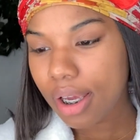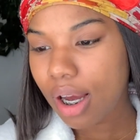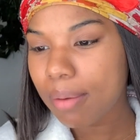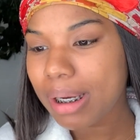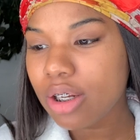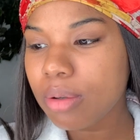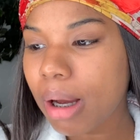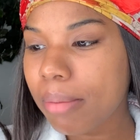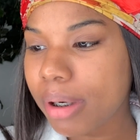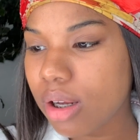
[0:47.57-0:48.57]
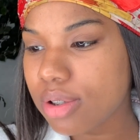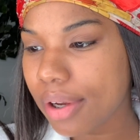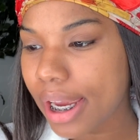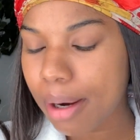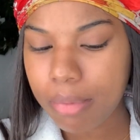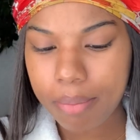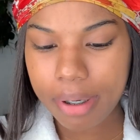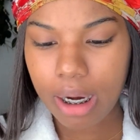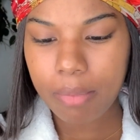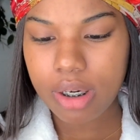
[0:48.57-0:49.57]
y'all, I'm not doing my brows on camera,
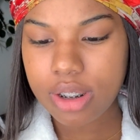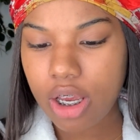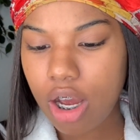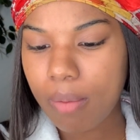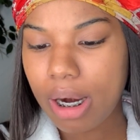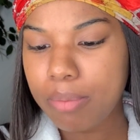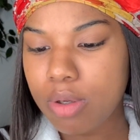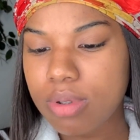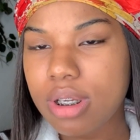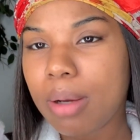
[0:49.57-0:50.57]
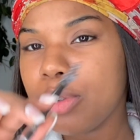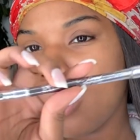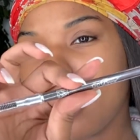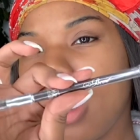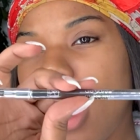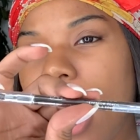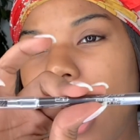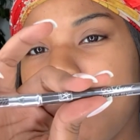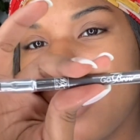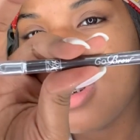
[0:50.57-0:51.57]
but I'm going to tell y'all what I'm using. I'm
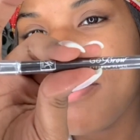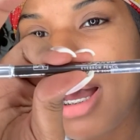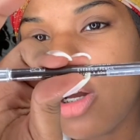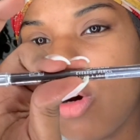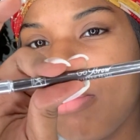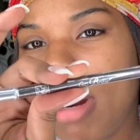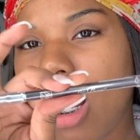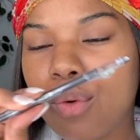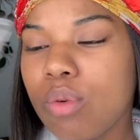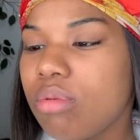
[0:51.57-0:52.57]
using my Go Brow.